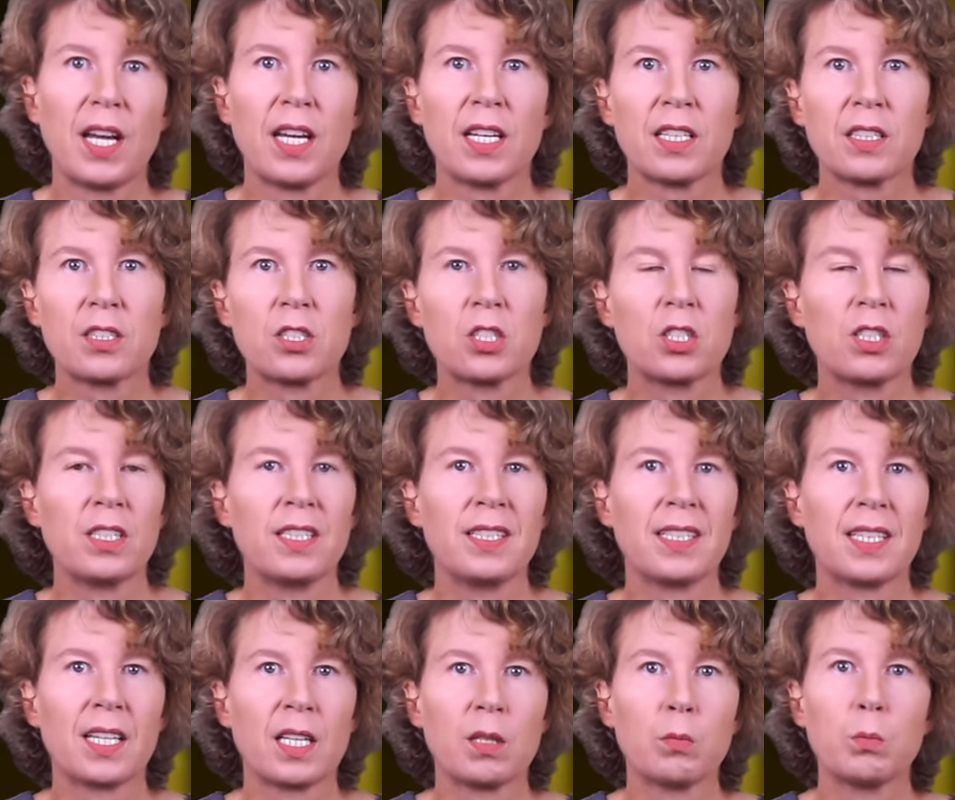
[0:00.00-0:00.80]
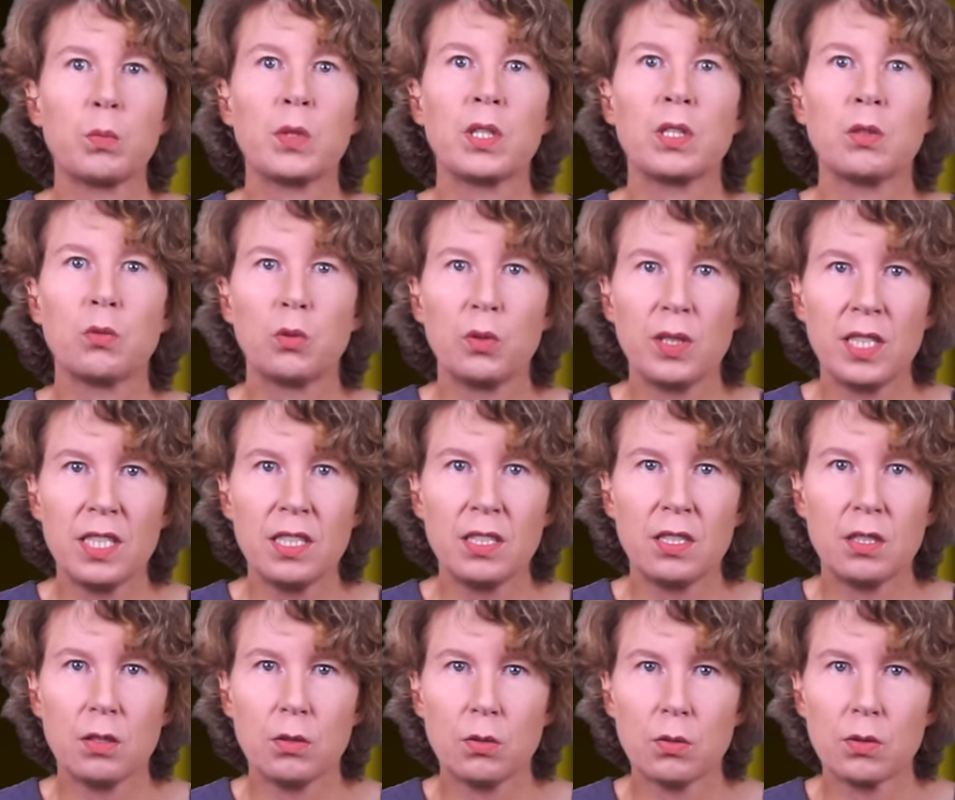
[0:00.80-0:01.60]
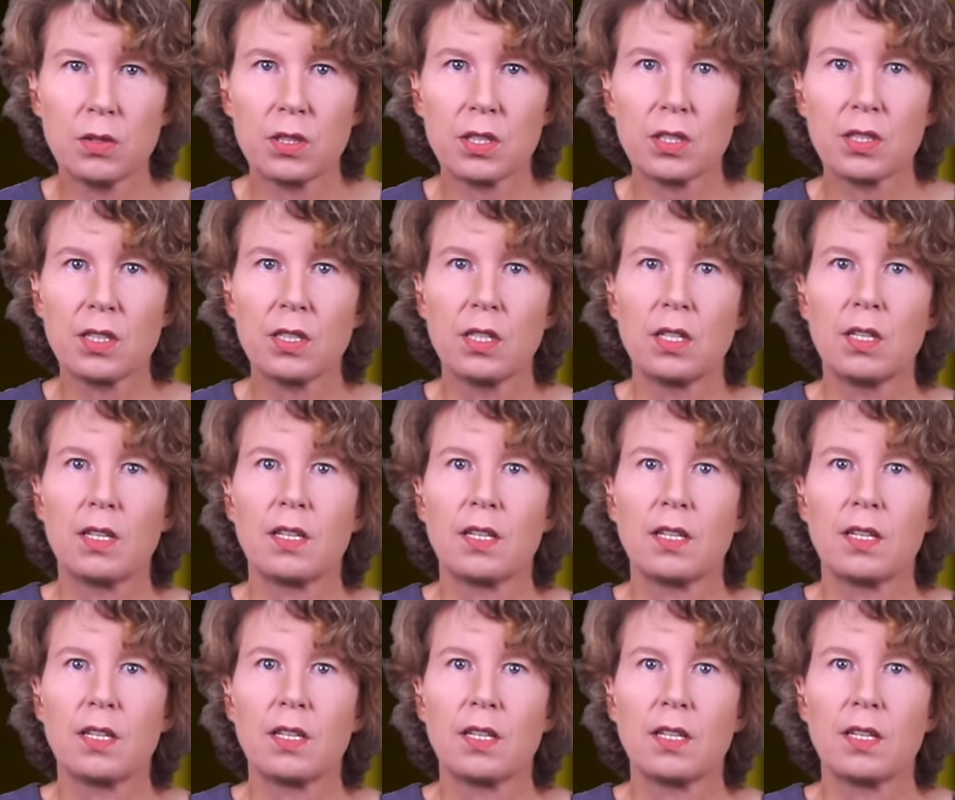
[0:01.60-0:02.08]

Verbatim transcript: actually can be reused.